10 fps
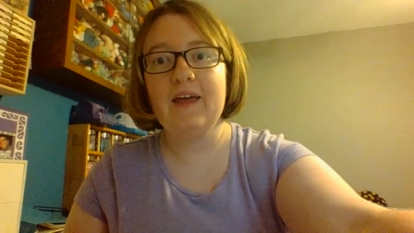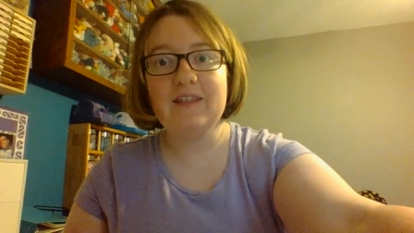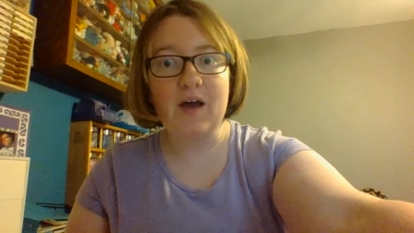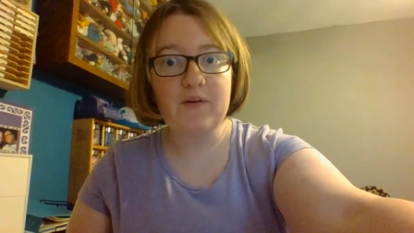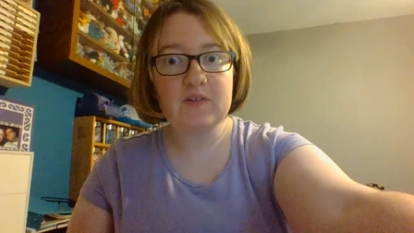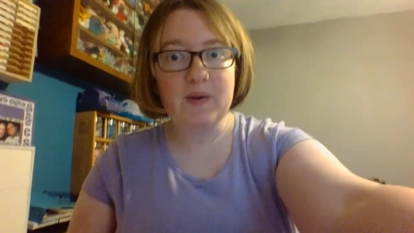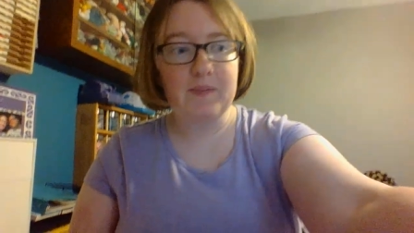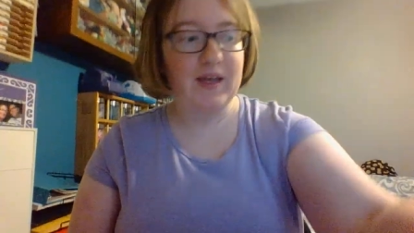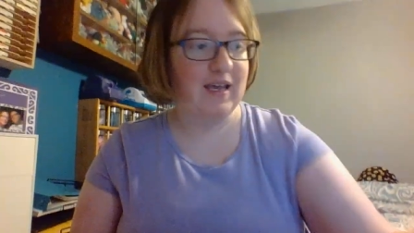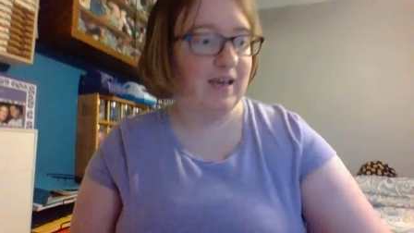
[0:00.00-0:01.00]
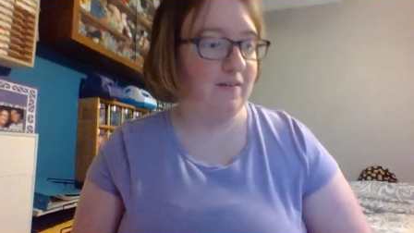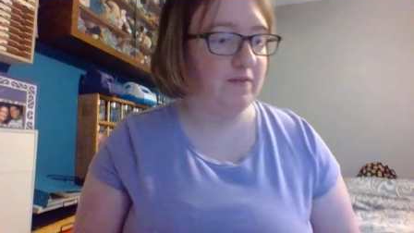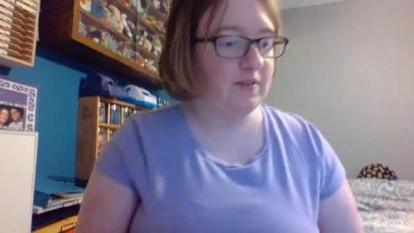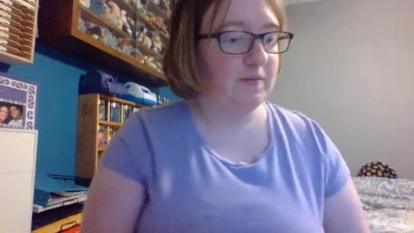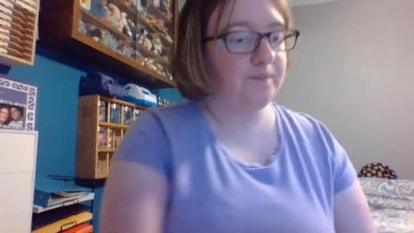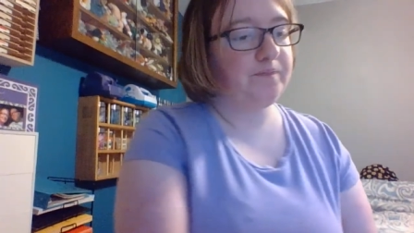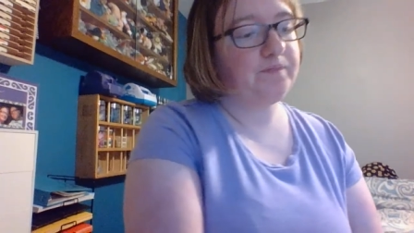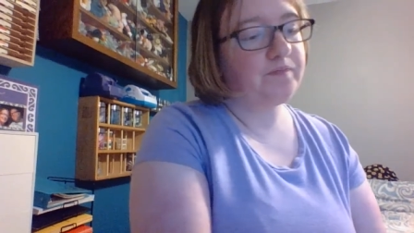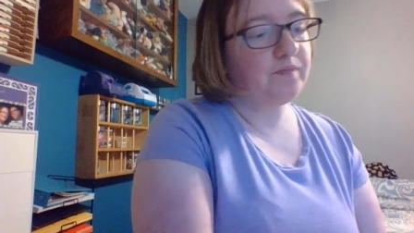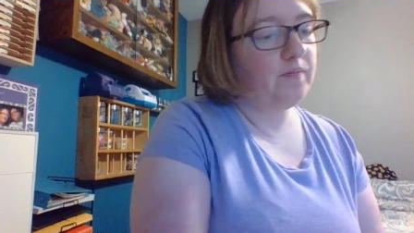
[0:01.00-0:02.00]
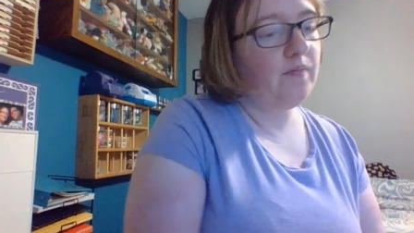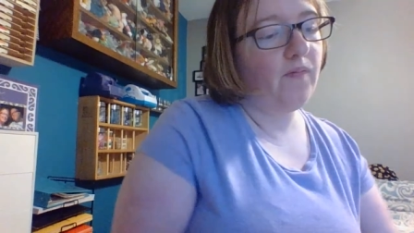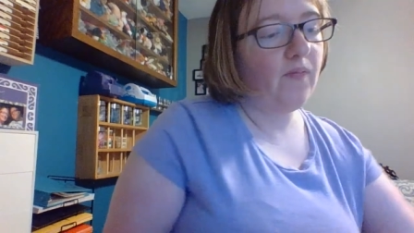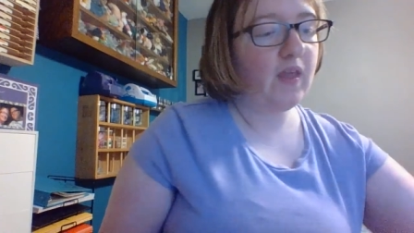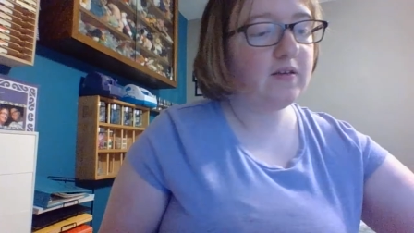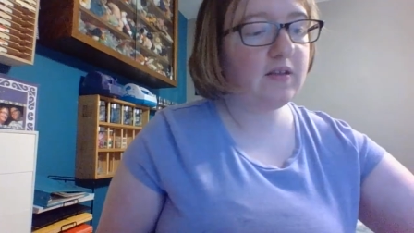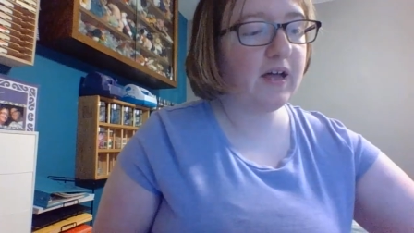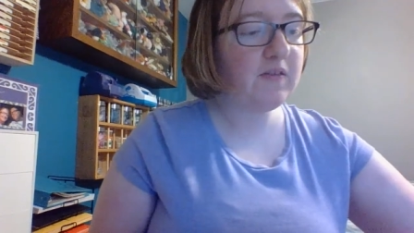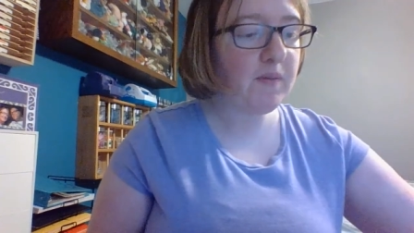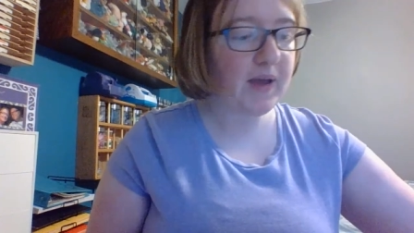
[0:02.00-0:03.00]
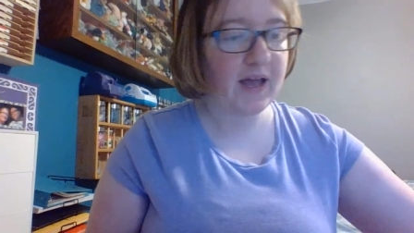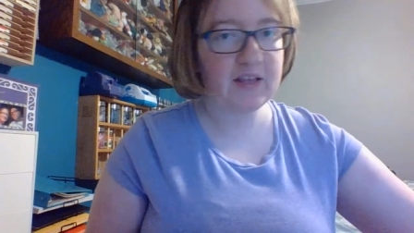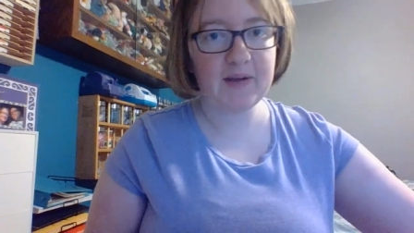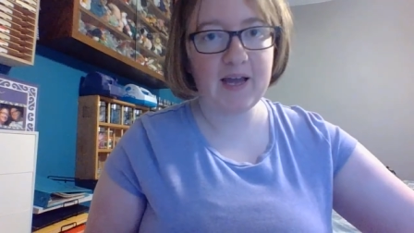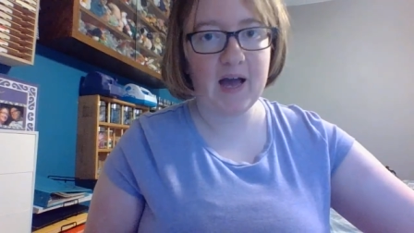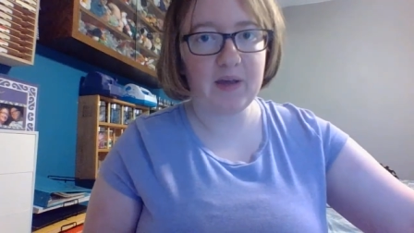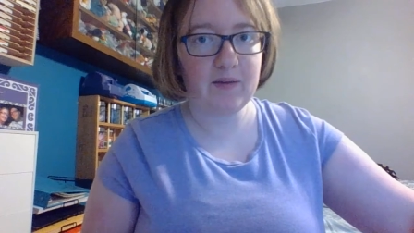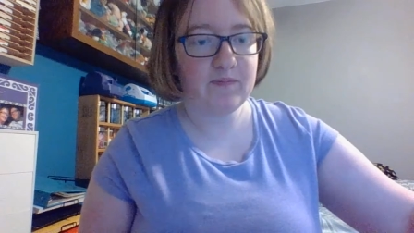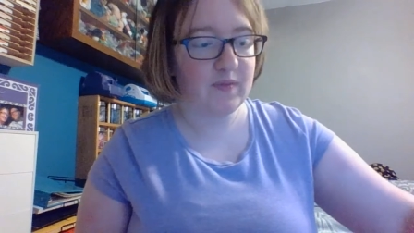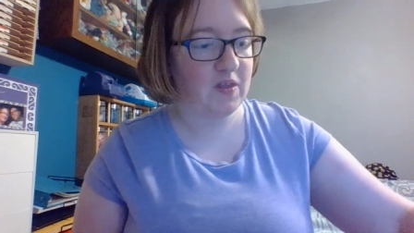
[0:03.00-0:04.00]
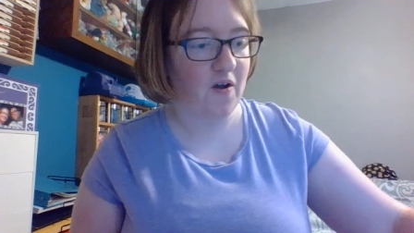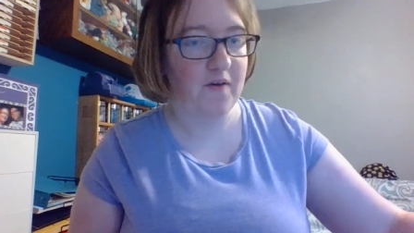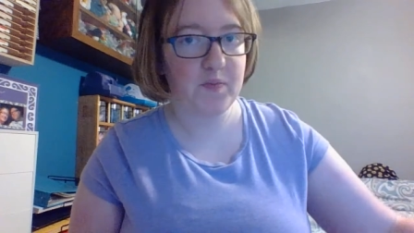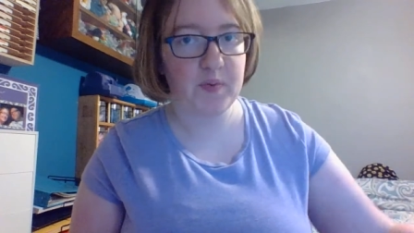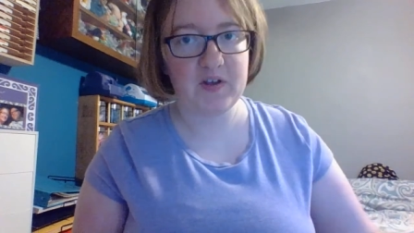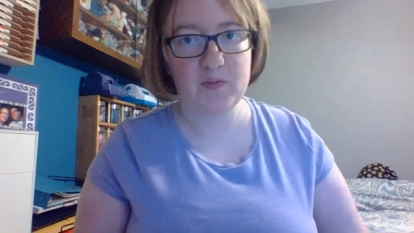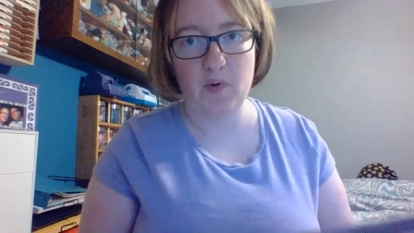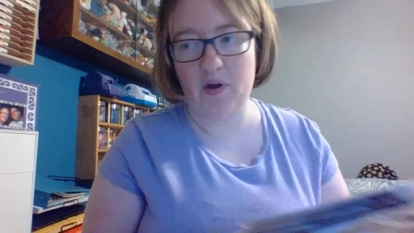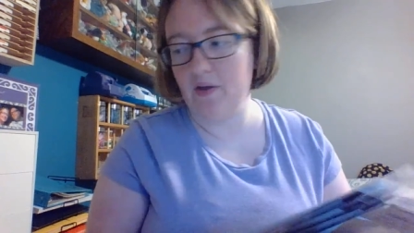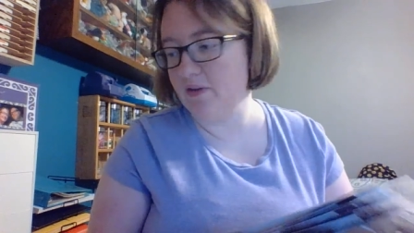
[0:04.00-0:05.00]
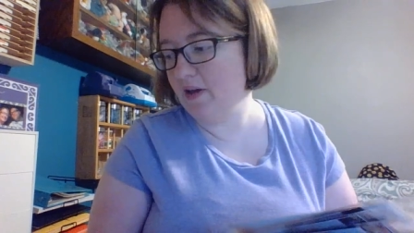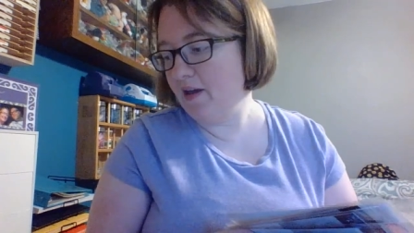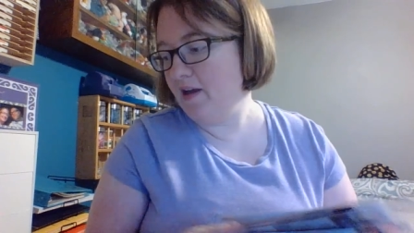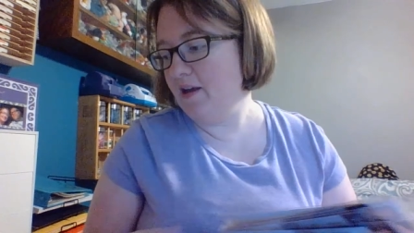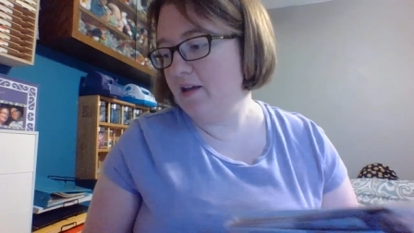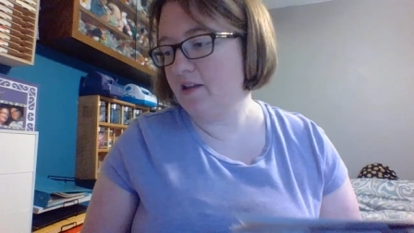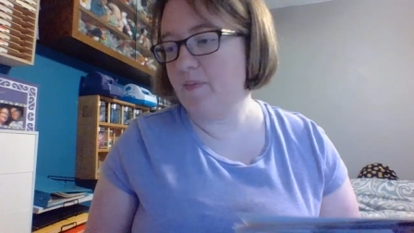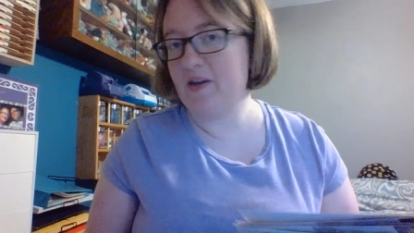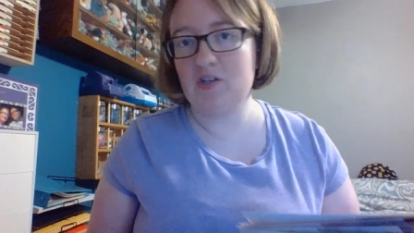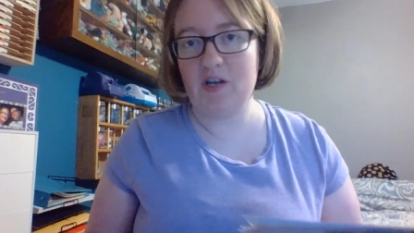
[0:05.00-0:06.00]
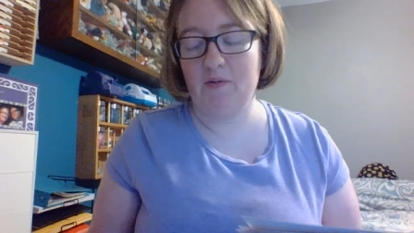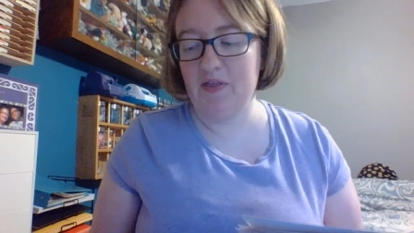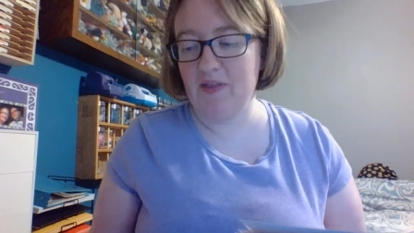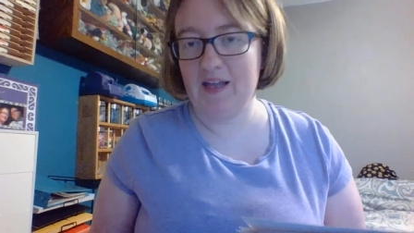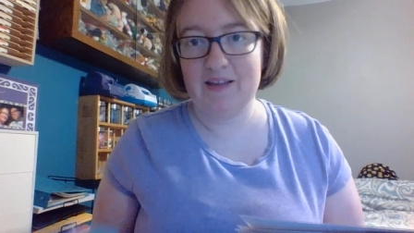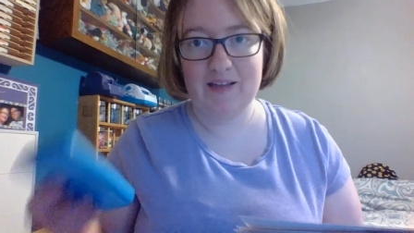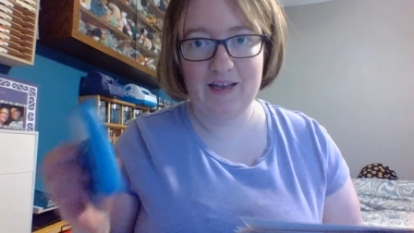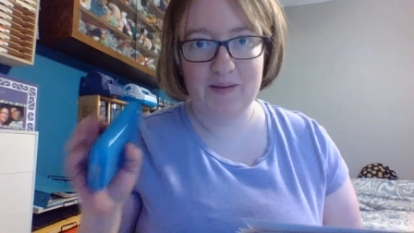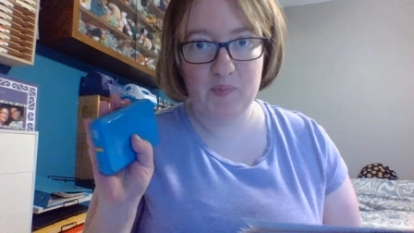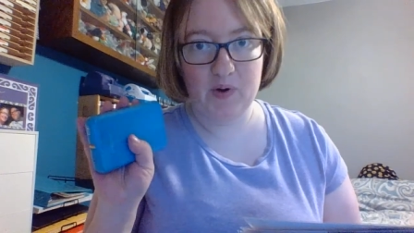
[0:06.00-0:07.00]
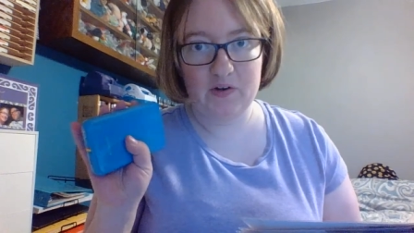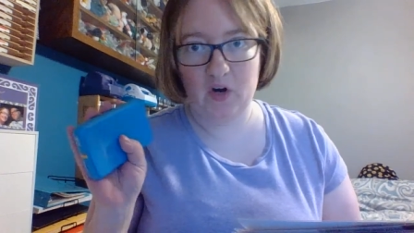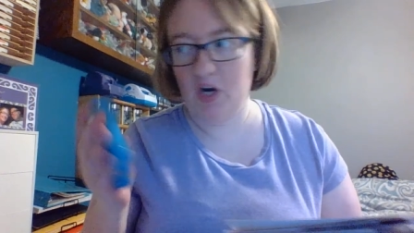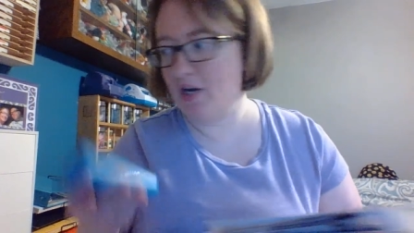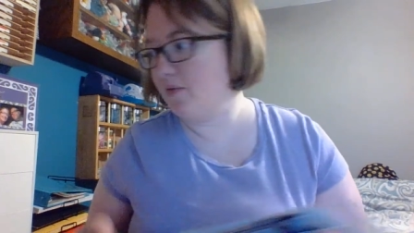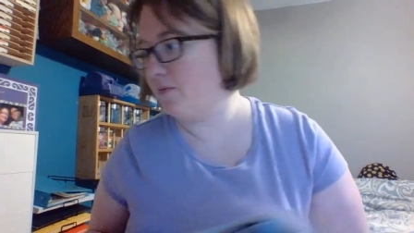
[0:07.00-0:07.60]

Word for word: that was my big gift so that's what my husband got me. So I was pretty spoiled, especially with the instant printer.